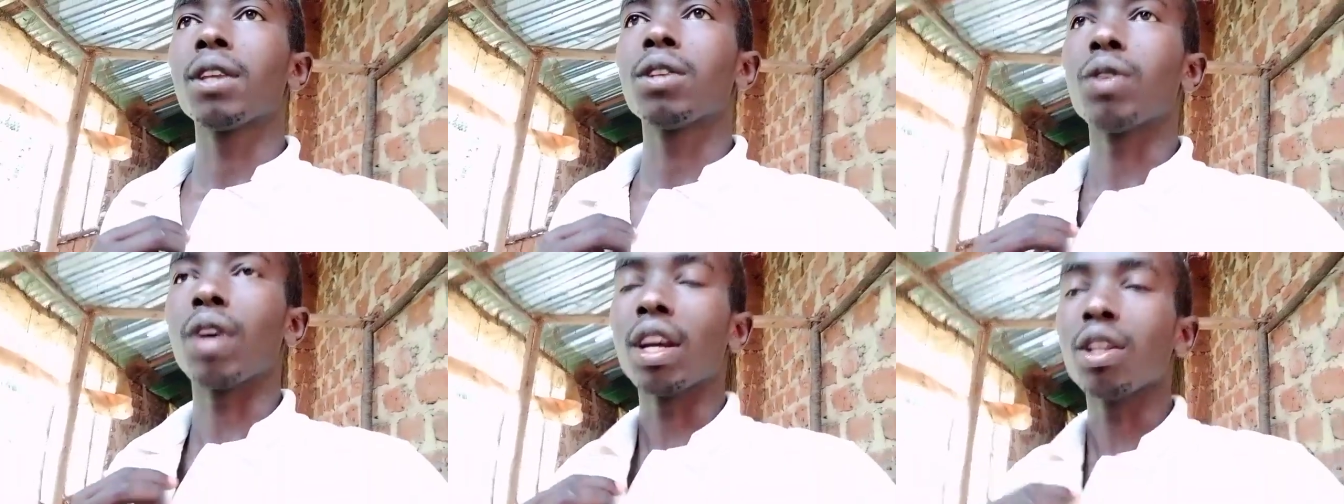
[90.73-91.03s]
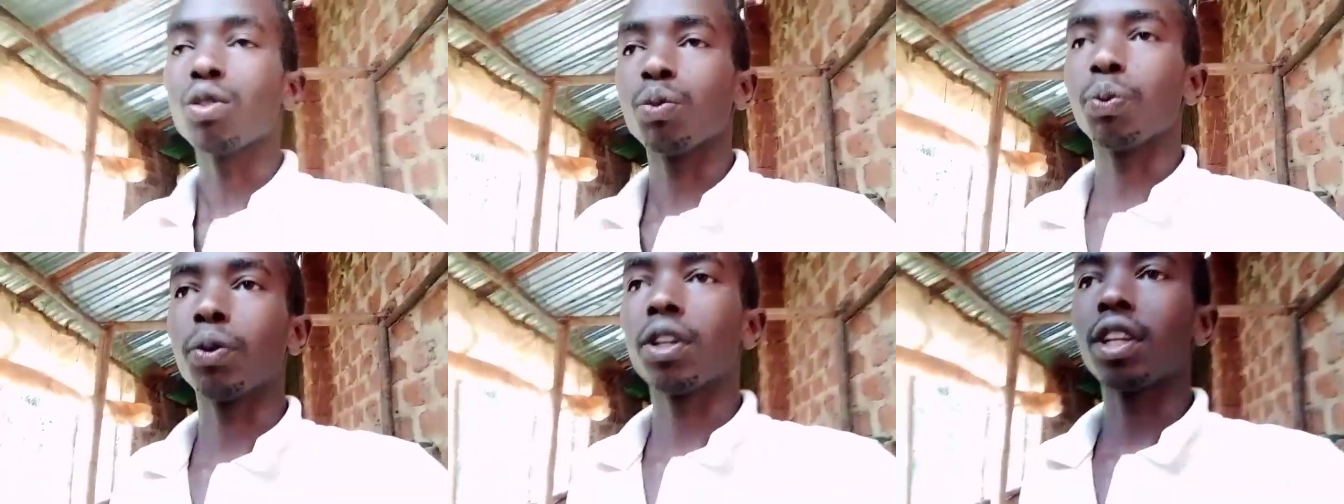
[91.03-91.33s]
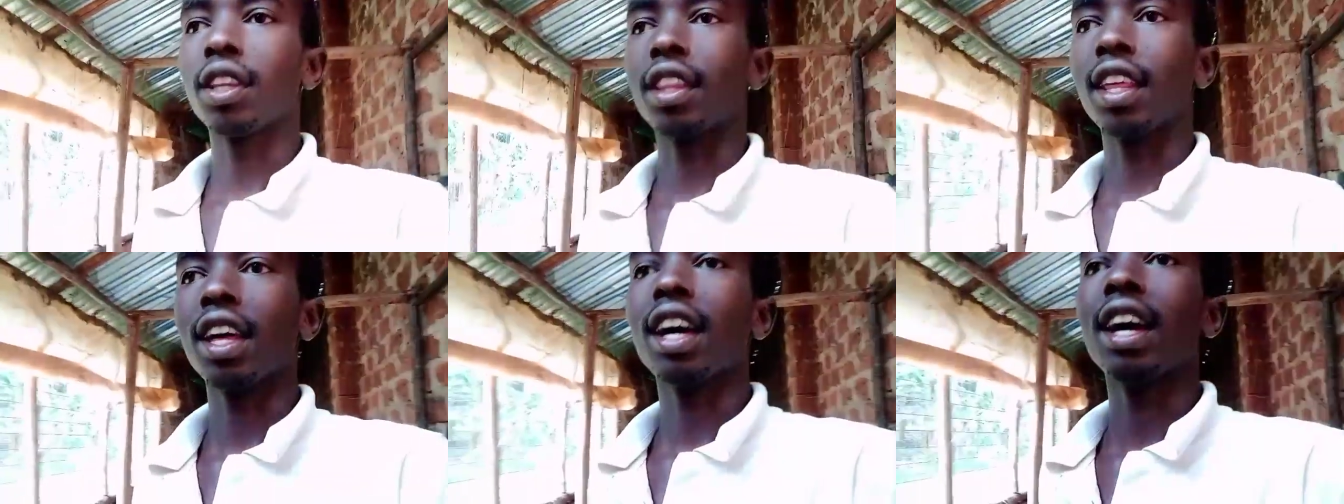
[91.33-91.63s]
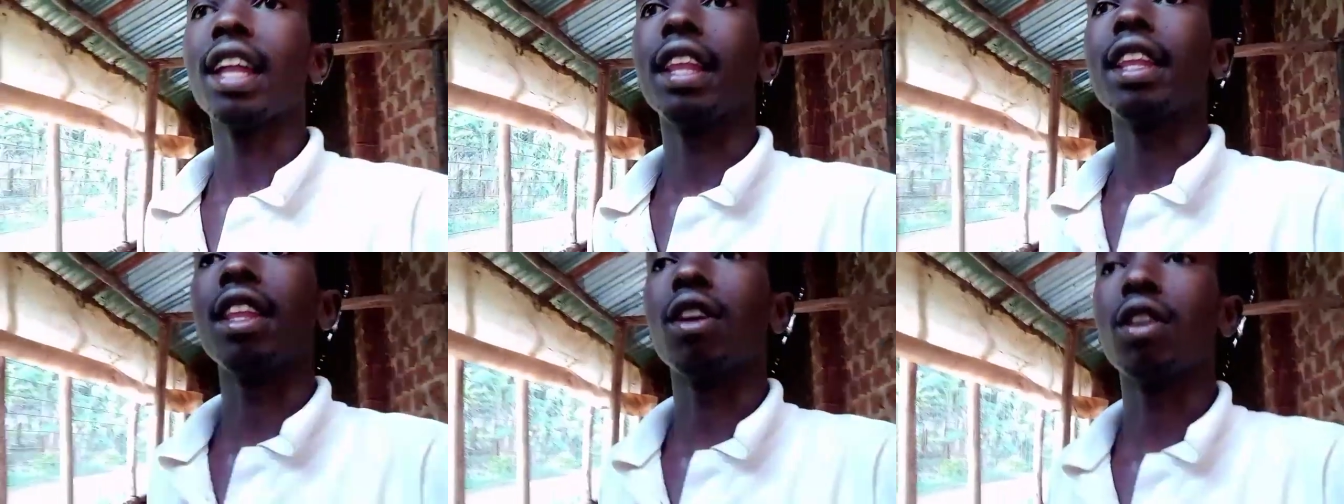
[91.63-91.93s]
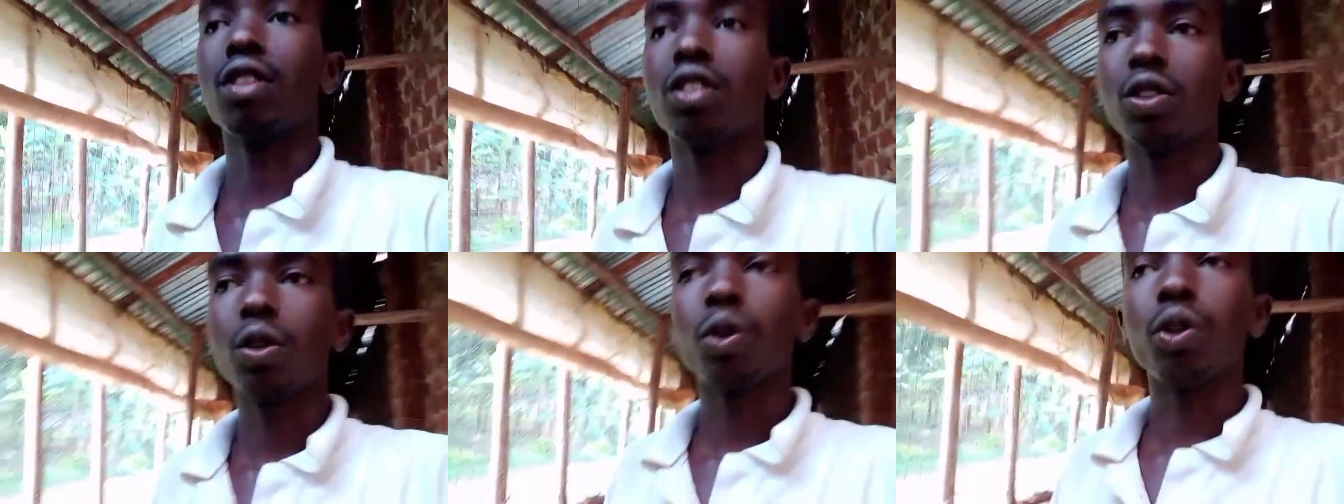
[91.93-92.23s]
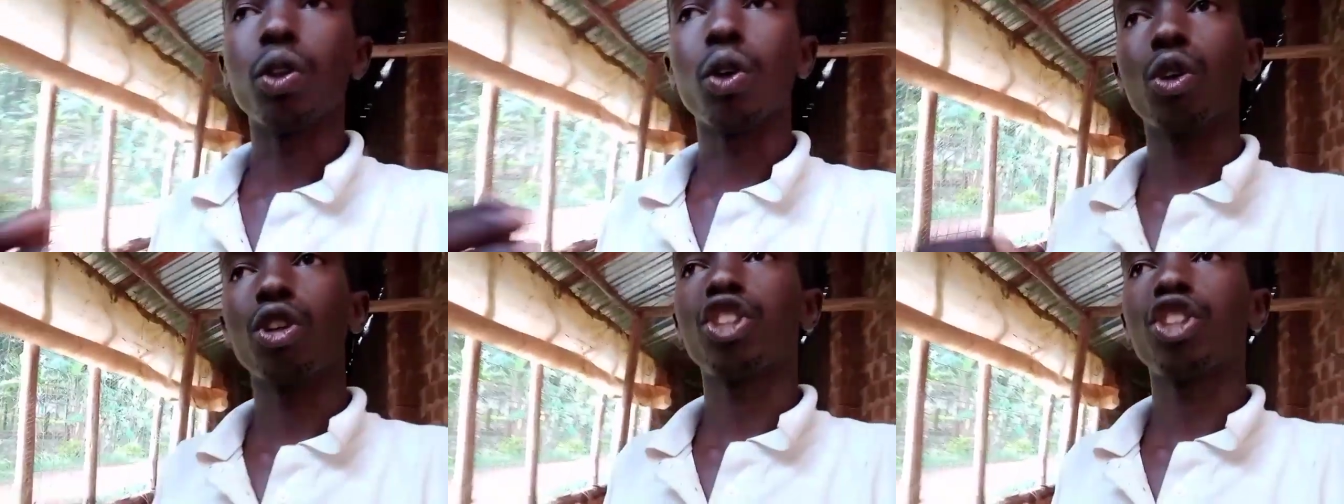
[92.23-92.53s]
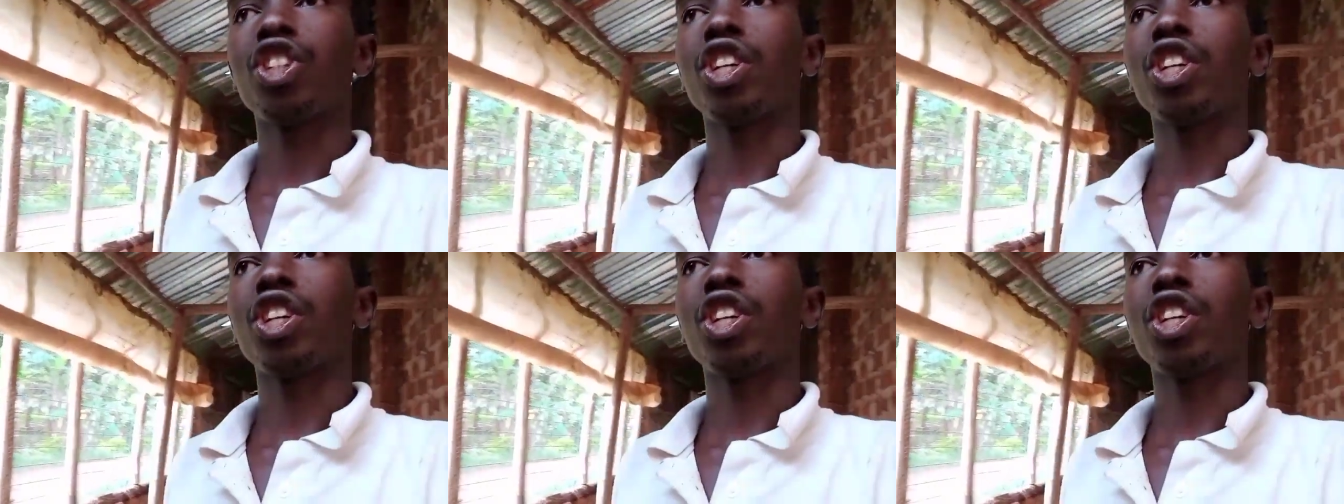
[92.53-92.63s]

So I had to put it there, and there was still no